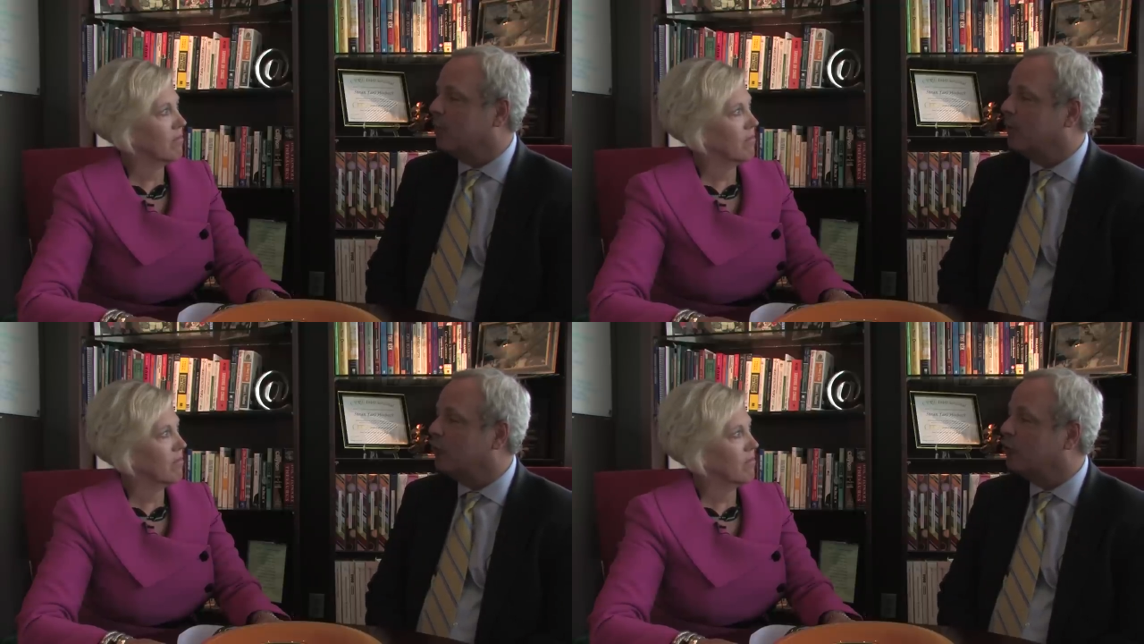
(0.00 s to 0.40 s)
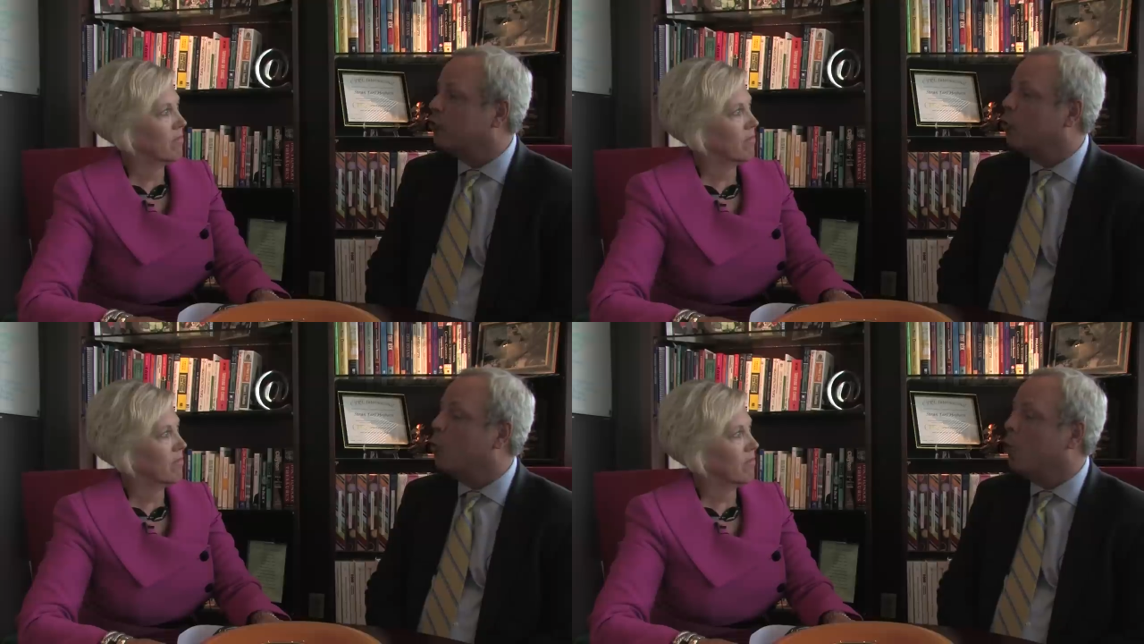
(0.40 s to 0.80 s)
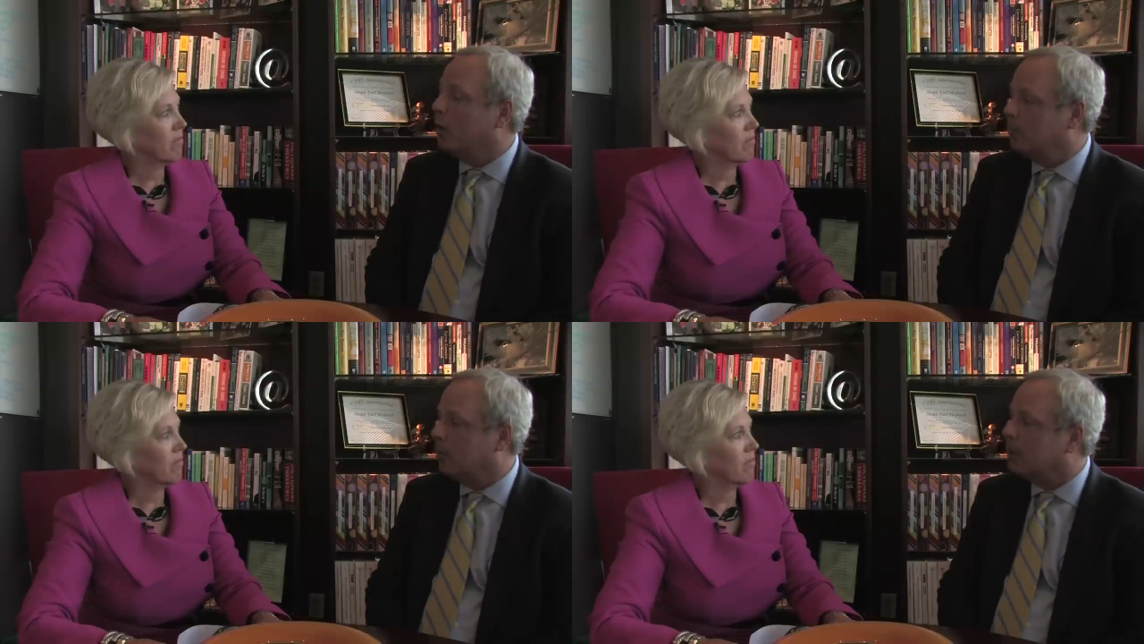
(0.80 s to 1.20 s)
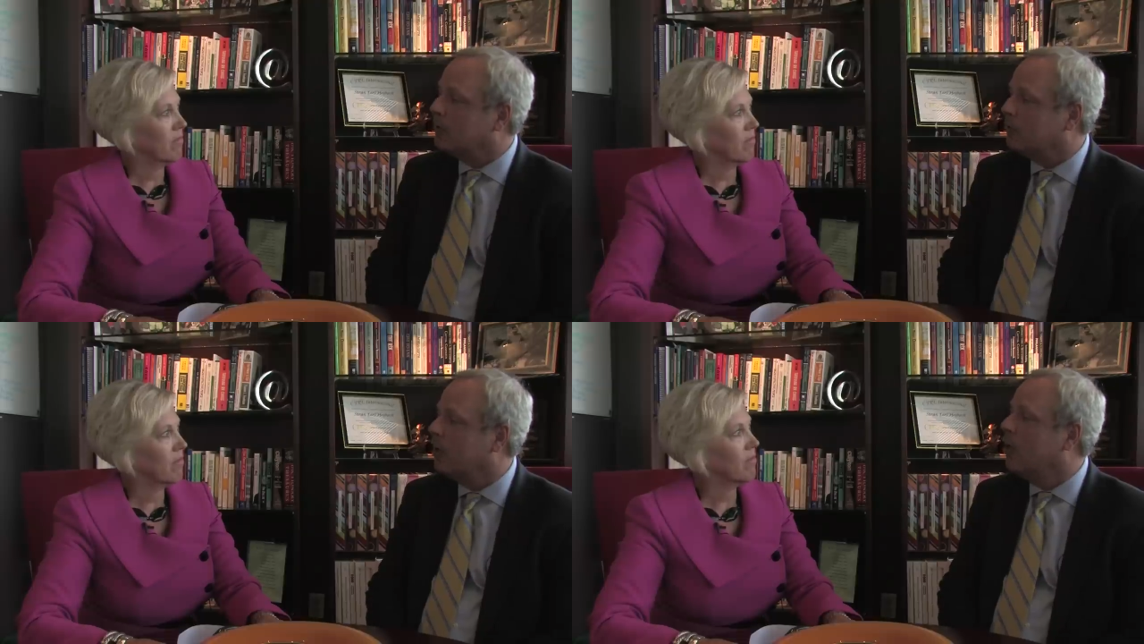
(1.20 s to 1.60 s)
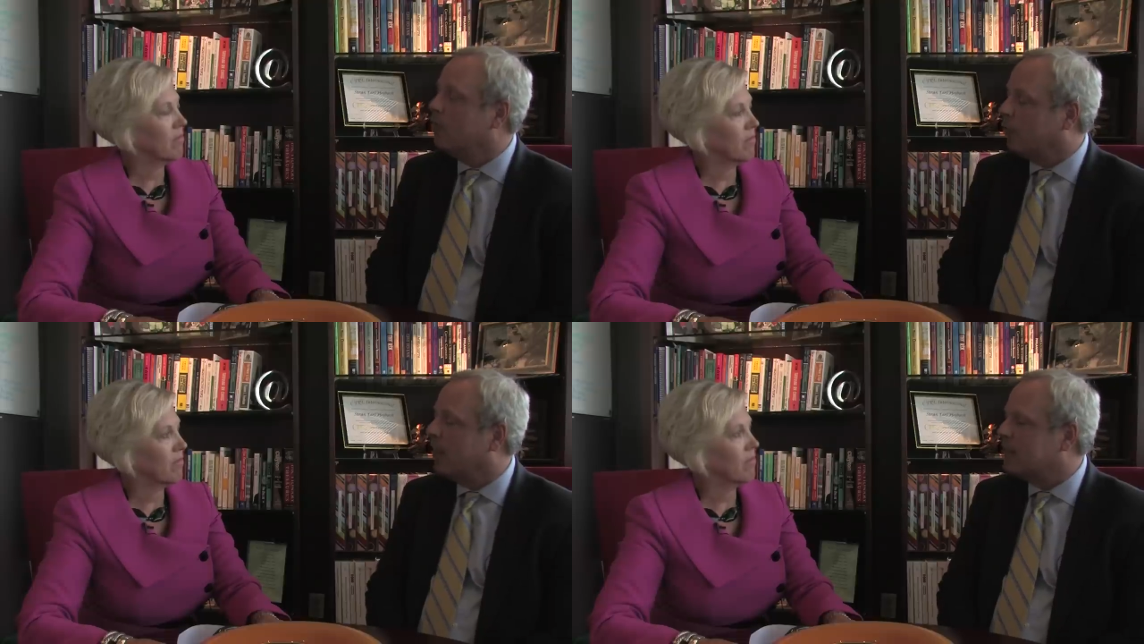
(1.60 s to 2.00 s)
Speaker 1: patient to one place mm -hmm.
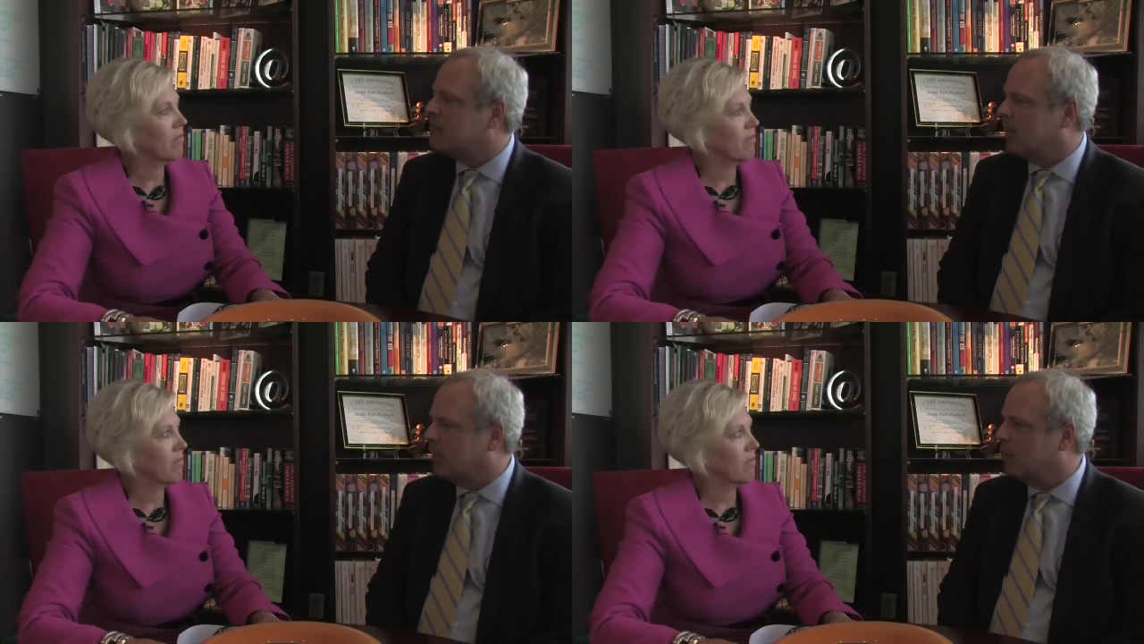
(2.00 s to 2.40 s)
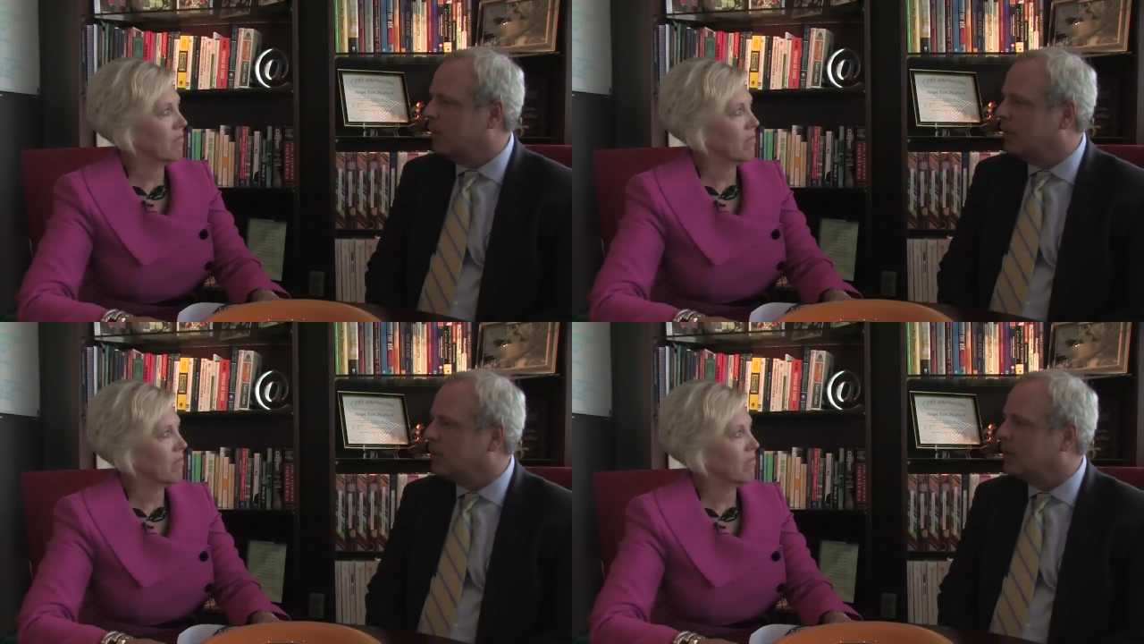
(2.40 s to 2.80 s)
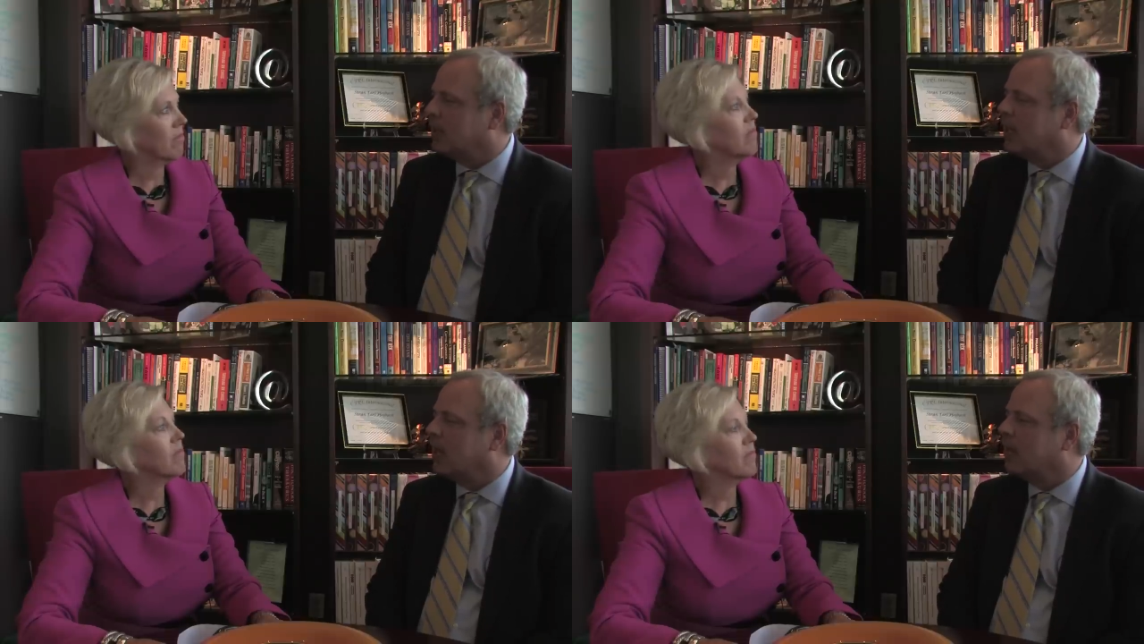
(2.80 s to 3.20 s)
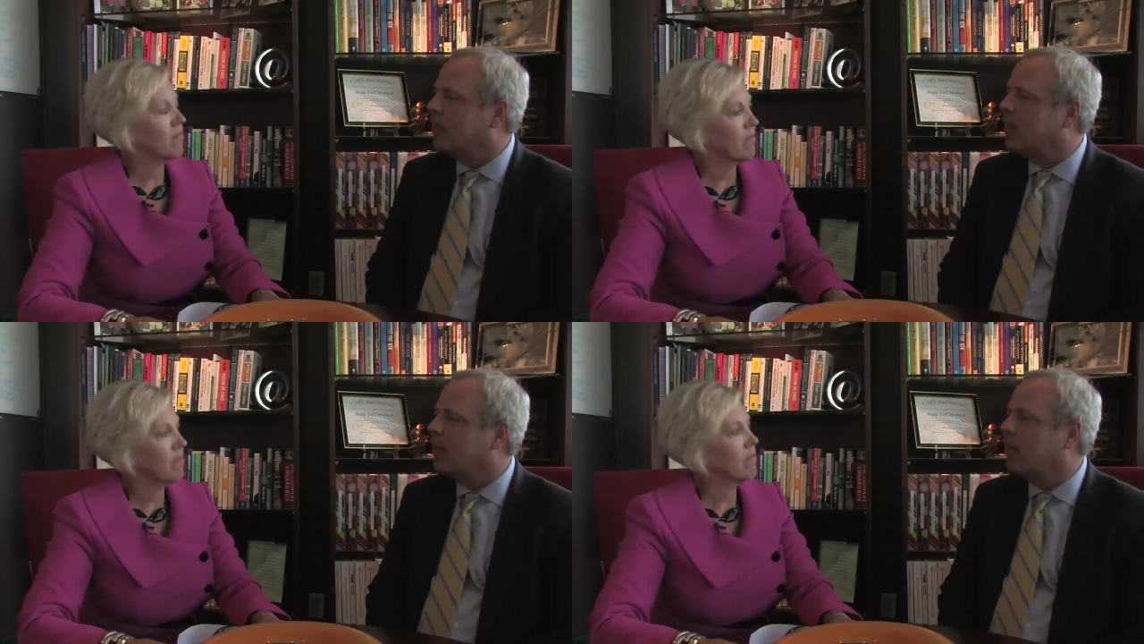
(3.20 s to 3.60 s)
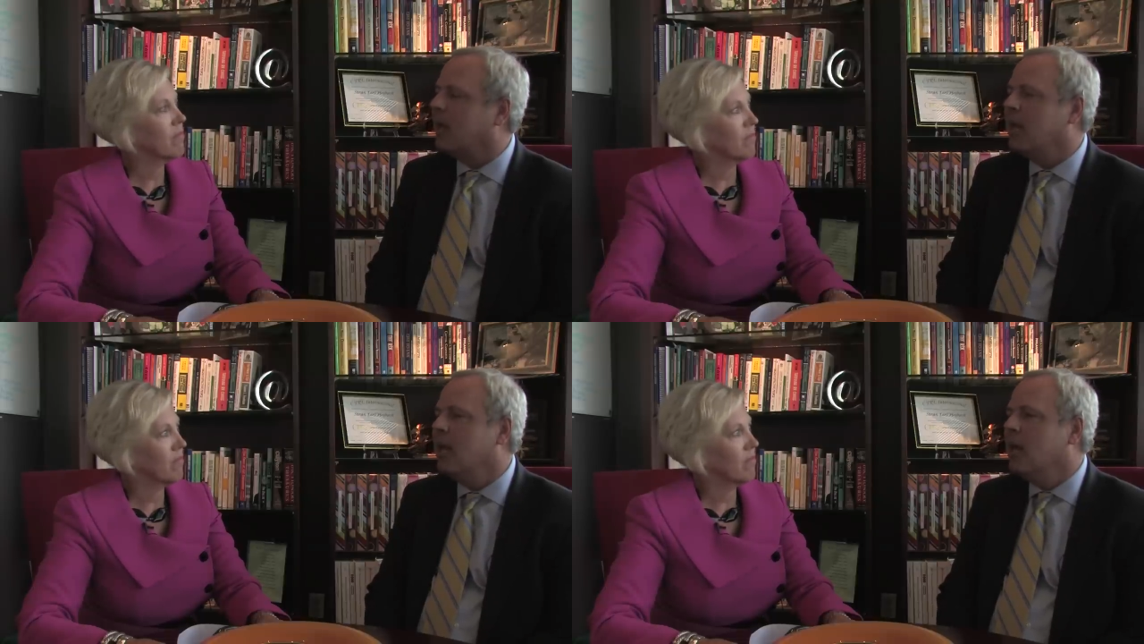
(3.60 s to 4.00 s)
for mm-hmm. that second opinion. And mm -hmm. I mm-hmm. think that